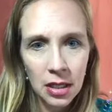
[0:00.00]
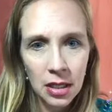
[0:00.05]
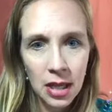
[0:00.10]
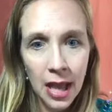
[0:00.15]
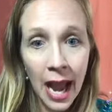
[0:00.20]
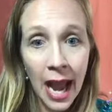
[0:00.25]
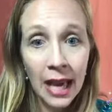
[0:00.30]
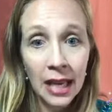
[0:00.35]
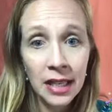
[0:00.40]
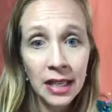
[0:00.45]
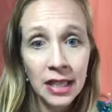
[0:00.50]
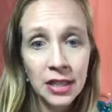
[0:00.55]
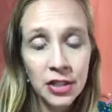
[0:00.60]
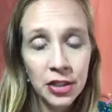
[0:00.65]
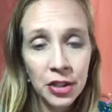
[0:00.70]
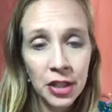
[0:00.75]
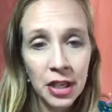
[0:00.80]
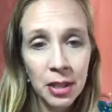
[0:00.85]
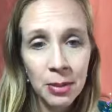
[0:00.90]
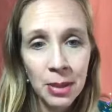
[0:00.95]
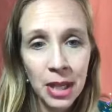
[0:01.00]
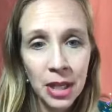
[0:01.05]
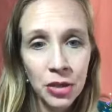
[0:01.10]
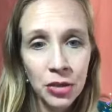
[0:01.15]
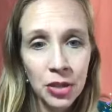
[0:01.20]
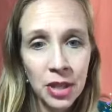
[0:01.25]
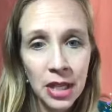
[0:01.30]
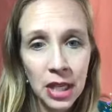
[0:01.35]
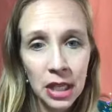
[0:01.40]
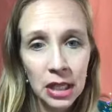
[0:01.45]
acne is her enemy and you
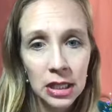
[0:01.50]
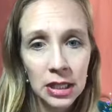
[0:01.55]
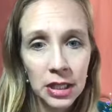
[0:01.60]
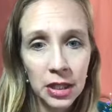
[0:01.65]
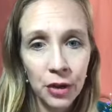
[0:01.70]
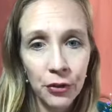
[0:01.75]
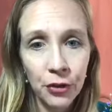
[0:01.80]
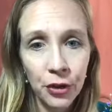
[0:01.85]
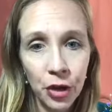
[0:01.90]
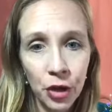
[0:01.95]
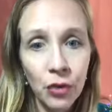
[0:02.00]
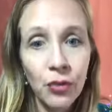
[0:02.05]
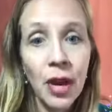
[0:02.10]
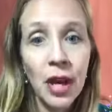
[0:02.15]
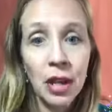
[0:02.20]
need a cleaner for her.